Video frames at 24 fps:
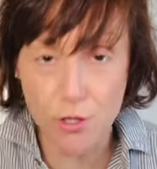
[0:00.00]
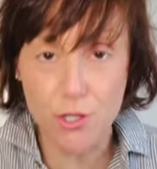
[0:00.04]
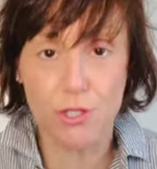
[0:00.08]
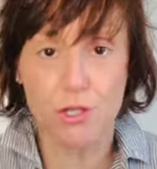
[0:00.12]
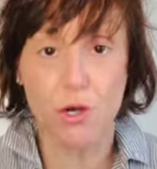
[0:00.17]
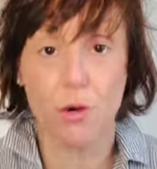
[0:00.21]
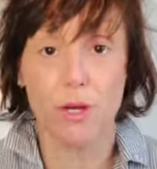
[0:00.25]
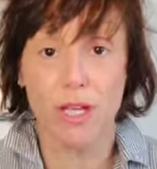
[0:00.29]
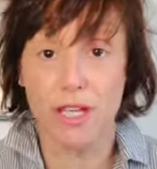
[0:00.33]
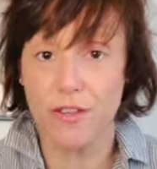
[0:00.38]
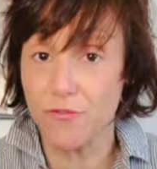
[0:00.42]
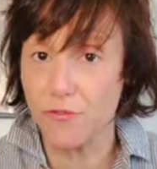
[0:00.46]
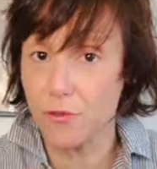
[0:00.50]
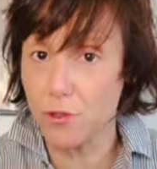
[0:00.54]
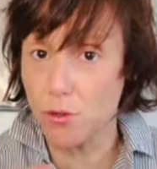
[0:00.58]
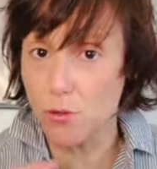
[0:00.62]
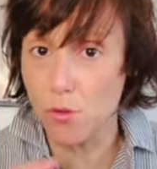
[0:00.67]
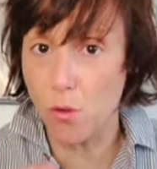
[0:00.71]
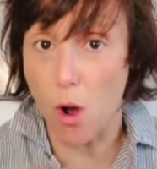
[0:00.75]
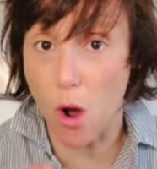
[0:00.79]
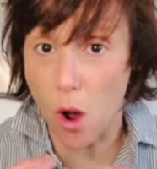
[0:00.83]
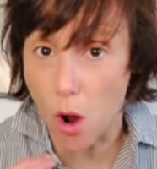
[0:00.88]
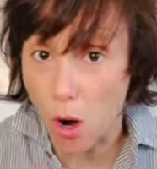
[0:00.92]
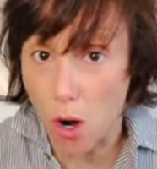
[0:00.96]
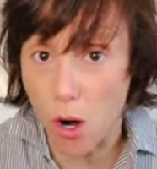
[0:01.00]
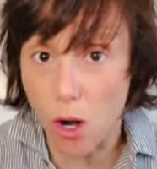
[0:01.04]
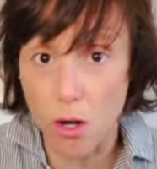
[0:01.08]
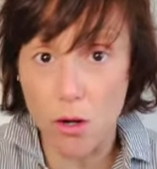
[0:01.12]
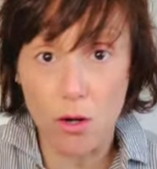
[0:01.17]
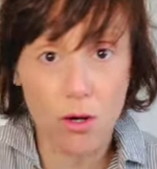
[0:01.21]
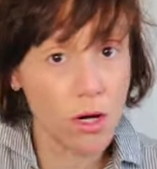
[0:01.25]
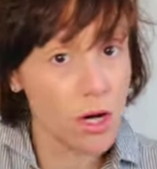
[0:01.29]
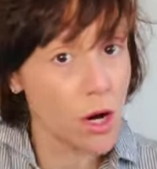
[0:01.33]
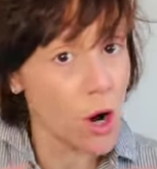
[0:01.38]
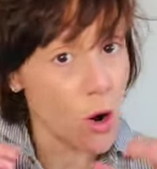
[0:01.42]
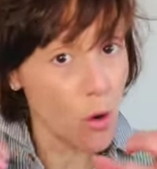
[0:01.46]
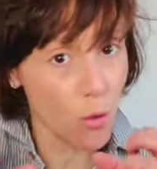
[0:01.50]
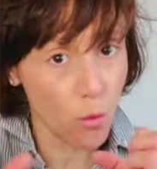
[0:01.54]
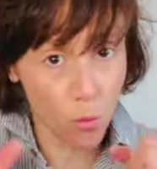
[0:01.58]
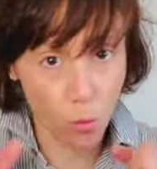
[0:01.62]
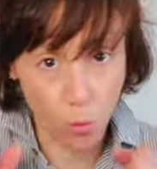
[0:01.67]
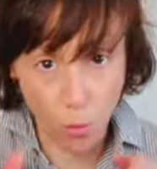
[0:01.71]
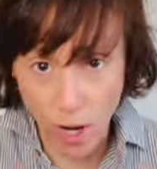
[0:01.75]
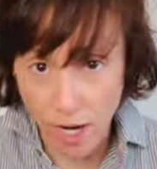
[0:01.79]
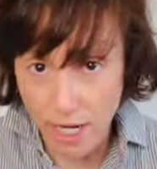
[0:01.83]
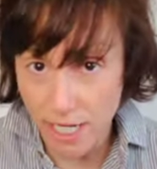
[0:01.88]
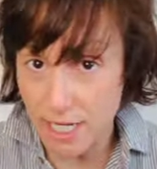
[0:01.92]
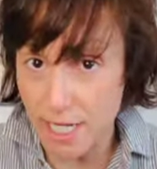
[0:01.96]
So if you are
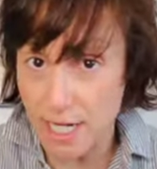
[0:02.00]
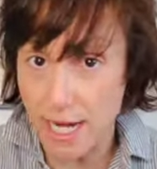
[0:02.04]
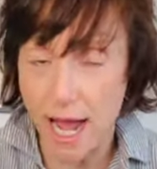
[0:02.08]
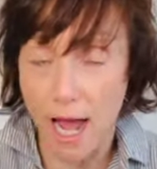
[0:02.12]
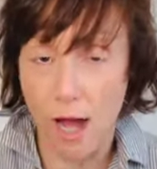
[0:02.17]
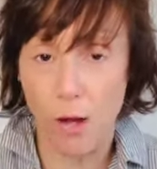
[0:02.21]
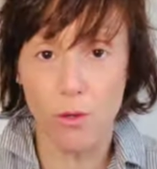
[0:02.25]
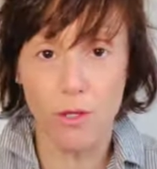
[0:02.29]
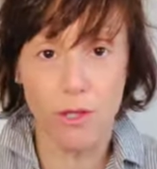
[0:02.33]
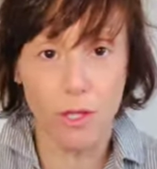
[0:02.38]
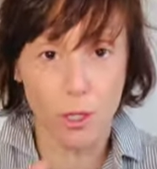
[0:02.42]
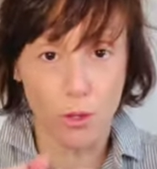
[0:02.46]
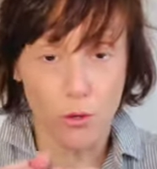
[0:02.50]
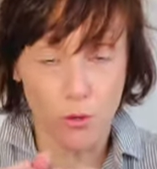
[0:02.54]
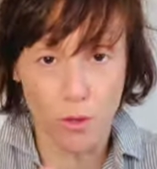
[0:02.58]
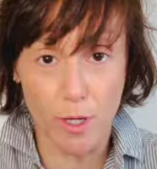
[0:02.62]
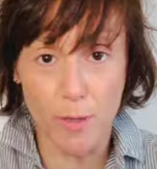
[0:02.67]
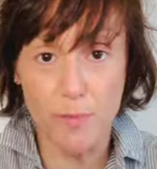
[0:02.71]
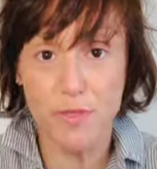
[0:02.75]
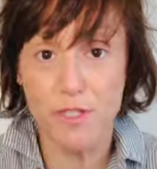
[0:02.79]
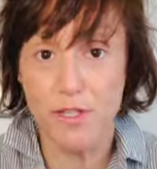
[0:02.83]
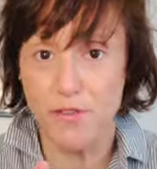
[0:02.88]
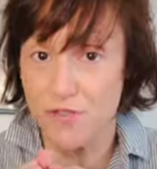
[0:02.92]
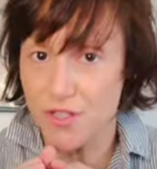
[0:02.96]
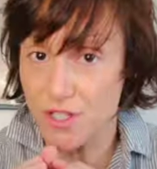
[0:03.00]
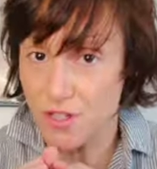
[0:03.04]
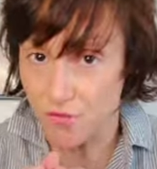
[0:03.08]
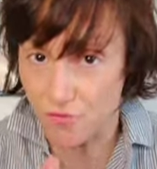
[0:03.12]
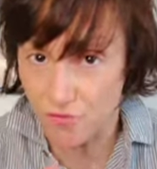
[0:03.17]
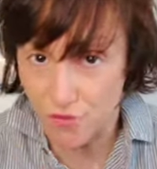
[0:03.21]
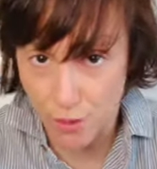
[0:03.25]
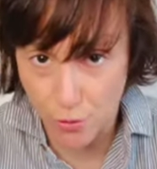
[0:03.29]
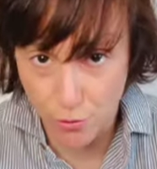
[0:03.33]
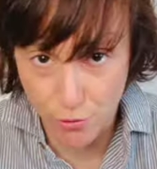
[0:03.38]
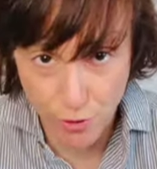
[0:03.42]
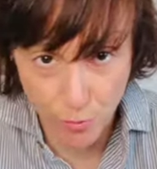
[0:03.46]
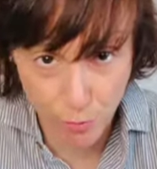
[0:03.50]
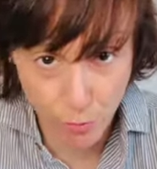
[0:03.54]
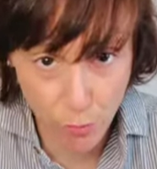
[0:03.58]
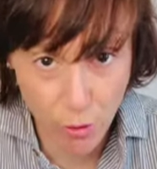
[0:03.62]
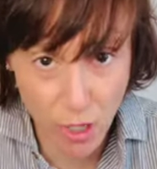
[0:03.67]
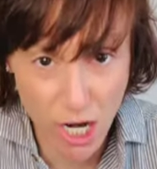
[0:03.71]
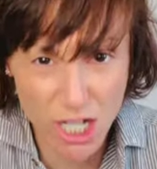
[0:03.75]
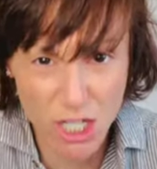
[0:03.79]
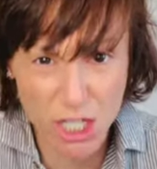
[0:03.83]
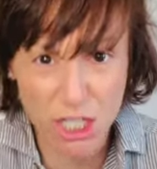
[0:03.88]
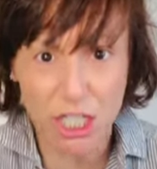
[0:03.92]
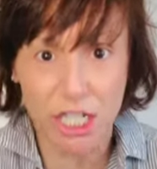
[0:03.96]
right now in the grips of severe
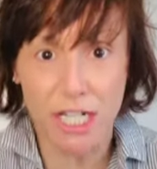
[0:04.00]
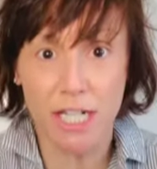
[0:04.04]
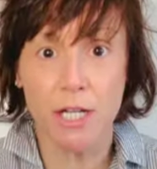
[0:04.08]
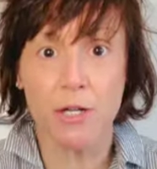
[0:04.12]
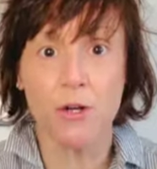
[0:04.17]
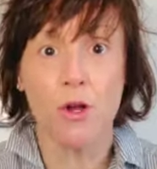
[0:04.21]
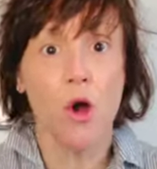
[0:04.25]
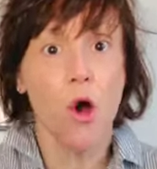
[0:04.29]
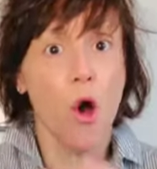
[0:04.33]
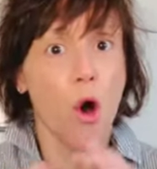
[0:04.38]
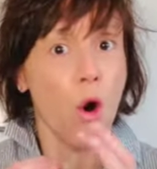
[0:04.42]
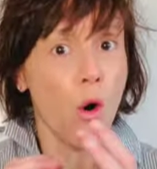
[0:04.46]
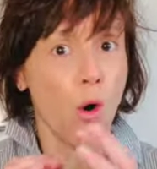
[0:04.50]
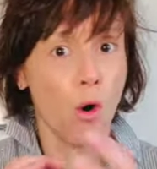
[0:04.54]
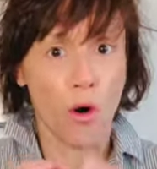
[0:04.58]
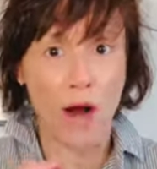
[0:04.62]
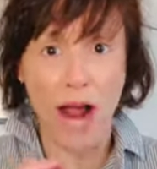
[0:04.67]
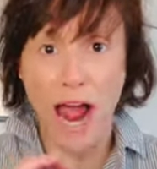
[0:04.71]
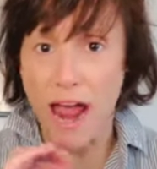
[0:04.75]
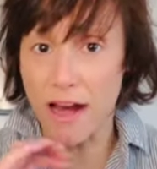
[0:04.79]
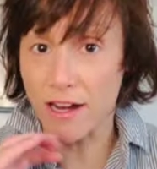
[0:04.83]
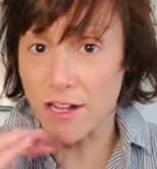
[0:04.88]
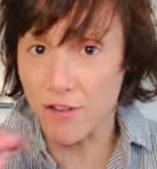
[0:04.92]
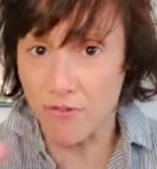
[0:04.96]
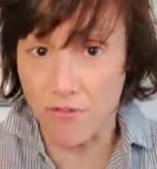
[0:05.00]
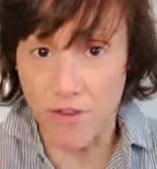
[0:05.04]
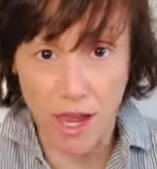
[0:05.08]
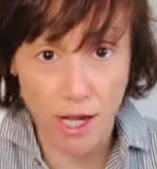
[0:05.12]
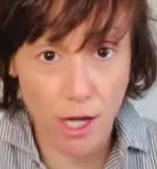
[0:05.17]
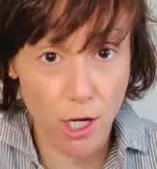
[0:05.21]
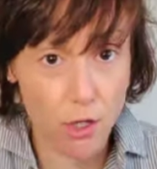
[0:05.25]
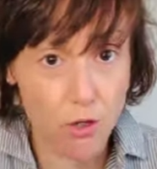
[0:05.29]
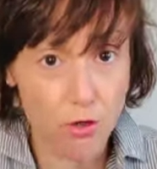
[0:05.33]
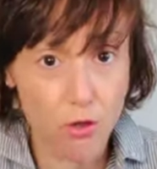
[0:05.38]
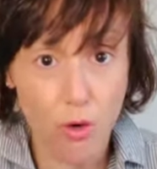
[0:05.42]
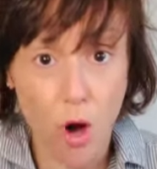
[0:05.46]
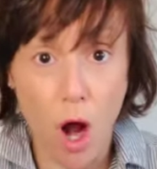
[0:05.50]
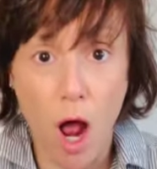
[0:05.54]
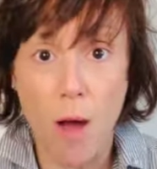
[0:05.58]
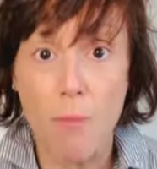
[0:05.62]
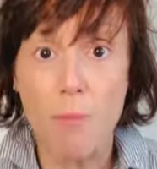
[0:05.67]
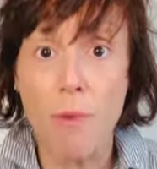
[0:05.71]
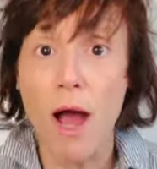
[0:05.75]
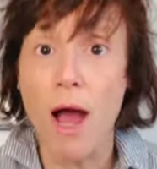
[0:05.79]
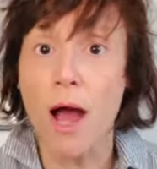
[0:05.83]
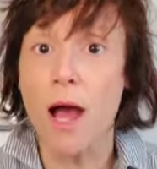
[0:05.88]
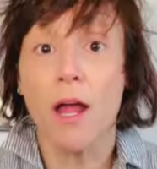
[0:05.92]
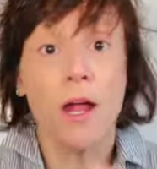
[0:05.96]
depression or activated
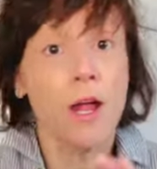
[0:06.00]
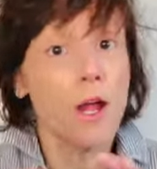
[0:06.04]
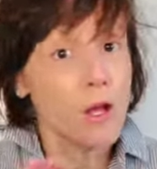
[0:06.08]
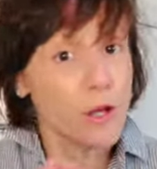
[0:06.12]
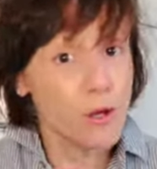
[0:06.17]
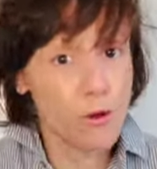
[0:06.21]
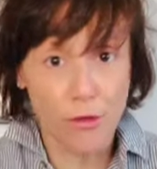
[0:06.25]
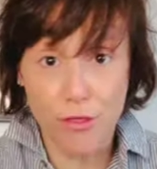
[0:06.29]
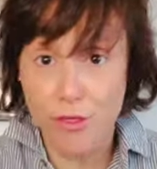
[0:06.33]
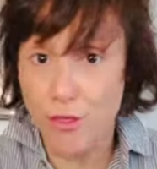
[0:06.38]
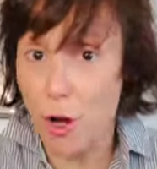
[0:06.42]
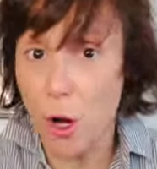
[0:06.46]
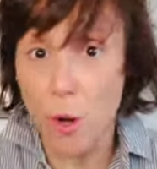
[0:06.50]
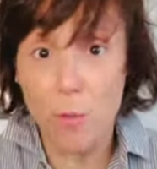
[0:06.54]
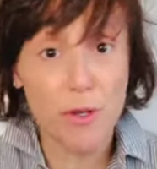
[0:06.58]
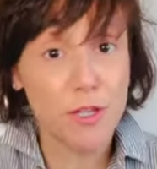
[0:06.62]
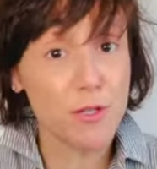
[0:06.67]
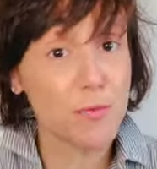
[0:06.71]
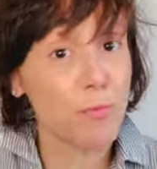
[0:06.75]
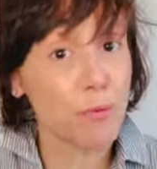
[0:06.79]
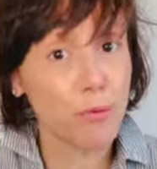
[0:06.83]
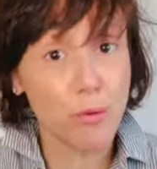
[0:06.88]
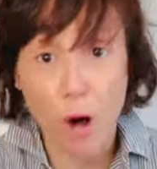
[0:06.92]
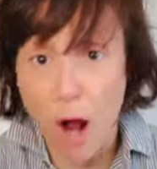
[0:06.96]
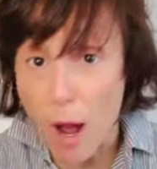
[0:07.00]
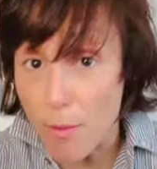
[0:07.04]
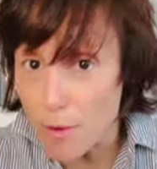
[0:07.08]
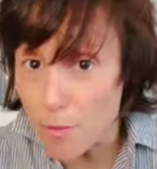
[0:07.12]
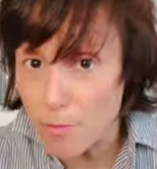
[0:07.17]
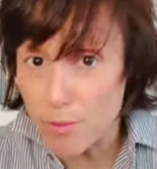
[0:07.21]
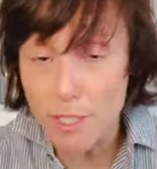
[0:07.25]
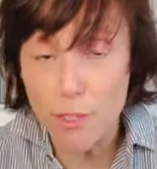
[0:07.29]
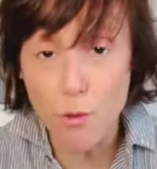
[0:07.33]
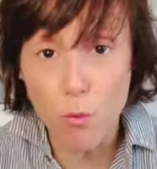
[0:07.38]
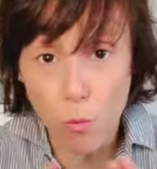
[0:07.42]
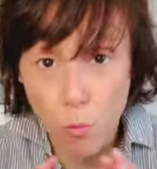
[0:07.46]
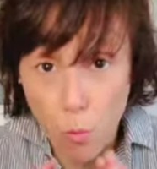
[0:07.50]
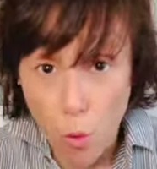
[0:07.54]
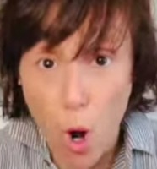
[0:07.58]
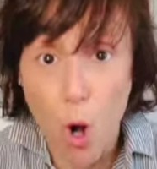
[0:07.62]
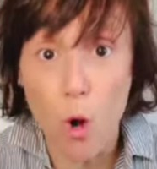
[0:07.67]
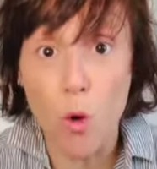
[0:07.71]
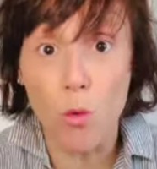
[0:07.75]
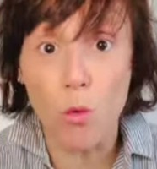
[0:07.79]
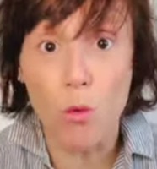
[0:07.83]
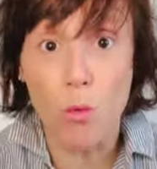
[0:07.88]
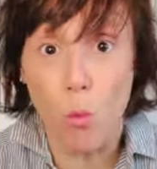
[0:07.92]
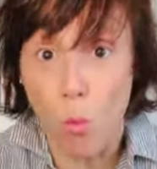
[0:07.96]
trauma, your therapist probably
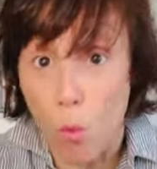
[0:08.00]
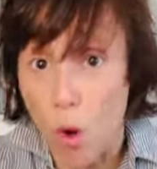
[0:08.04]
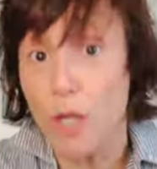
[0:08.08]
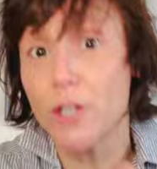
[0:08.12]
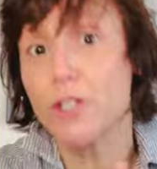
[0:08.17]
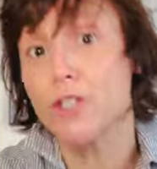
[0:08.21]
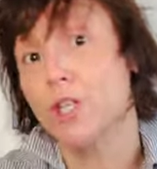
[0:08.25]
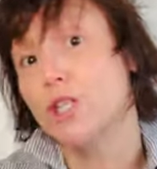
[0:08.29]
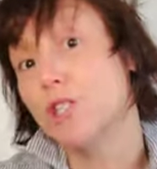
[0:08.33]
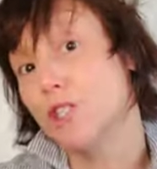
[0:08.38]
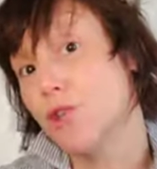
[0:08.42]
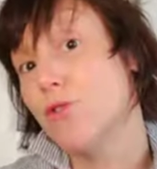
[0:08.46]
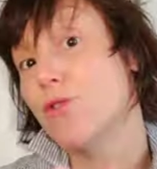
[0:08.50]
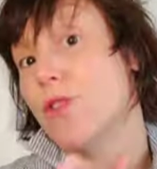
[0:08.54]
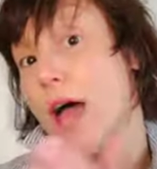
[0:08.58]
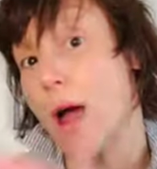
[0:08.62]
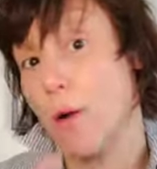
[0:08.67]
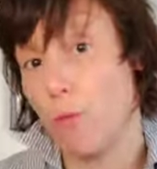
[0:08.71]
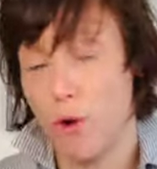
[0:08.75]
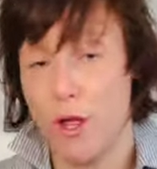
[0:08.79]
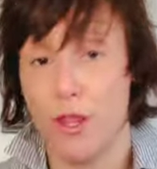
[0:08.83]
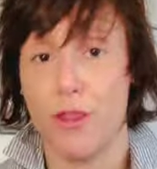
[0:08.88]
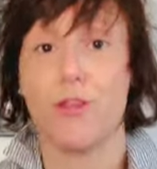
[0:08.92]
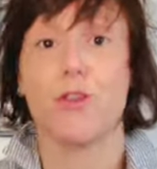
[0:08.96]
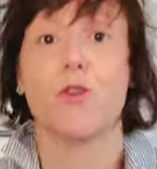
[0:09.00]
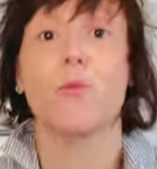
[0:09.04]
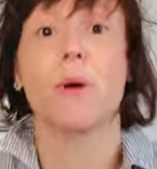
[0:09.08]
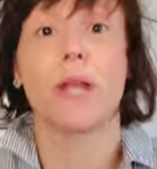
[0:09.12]
won't want to do that with you.